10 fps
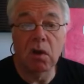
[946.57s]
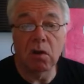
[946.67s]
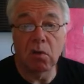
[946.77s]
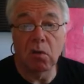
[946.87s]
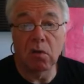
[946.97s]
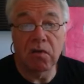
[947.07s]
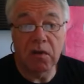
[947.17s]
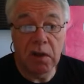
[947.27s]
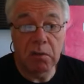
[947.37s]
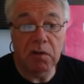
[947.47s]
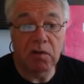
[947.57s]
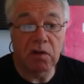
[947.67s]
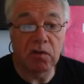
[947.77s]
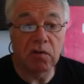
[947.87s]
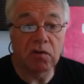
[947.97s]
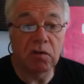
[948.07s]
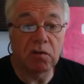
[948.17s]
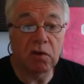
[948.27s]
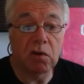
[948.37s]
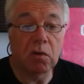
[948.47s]
or a theory test
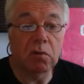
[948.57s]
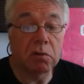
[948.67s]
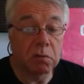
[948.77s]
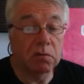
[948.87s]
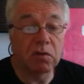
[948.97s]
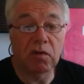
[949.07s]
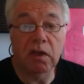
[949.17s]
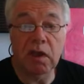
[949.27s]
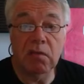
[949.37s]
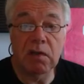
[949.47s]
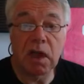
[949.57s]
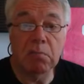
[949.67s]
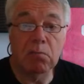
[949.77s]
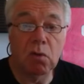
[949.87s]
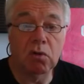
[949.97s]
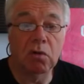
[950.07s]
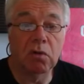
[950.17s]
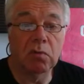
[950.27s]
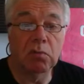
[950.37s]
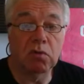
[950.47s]
certificate, or as I said, even that
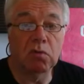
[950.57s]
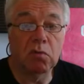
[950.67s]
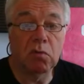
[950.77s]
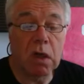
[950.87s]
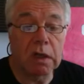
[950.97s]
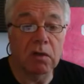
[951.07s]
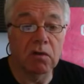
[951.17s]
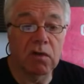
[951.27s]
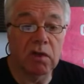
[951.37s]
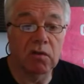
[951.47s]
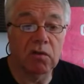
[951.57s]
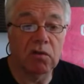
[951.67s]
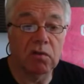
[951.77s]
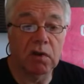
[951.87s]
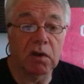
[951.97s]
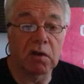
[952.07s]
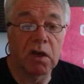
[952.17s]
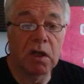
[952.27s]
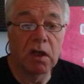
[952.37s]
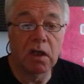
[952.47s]
Module 1 test certificate.
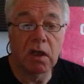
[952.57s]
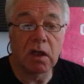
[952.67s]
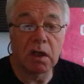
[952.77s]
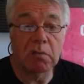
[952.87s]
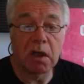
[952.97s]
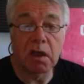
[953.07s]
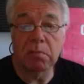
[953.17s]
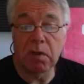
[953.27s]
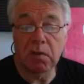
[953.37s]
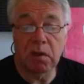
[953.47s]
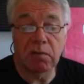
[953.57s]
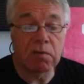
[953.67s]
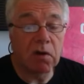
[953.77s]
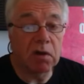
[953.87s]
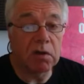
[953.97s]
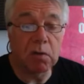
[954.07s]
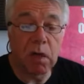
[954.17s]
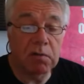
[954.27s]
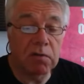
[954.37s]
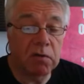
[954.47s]
They both have they all
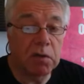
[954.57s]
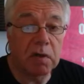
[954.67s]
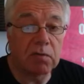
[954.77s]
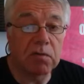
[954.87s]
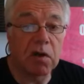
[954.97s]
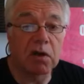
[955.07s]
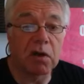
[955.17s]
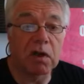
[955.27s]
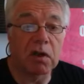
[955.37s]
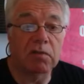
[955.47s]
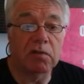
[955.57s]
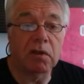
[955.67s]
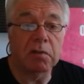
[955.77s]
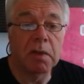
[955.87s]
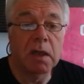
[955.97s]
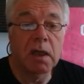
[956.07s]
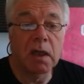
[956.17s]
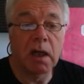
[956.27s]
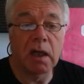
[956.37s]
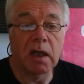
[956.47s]
have three have a finite lifetime,
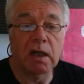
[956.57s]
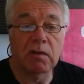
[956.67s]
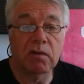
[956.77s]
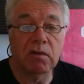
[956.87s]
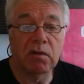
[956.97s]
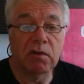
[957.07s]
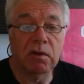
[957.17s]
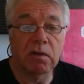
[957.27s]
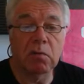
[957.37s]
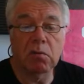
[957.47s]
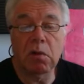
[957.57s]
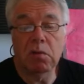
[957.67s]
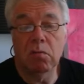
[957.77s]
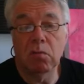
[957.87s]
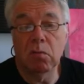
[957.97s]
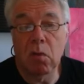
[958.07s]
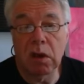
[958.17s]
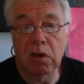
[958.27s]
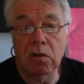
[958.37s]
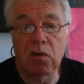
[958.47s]
and although
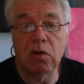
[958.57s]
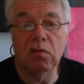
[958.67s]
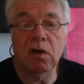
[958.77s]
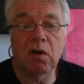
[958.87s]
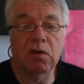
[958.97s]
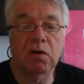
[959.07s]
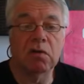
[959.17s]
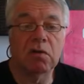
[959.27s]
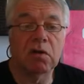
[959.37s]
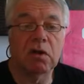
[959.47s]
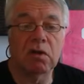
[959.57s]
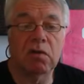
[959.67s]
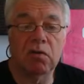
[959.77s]
one could have argued that you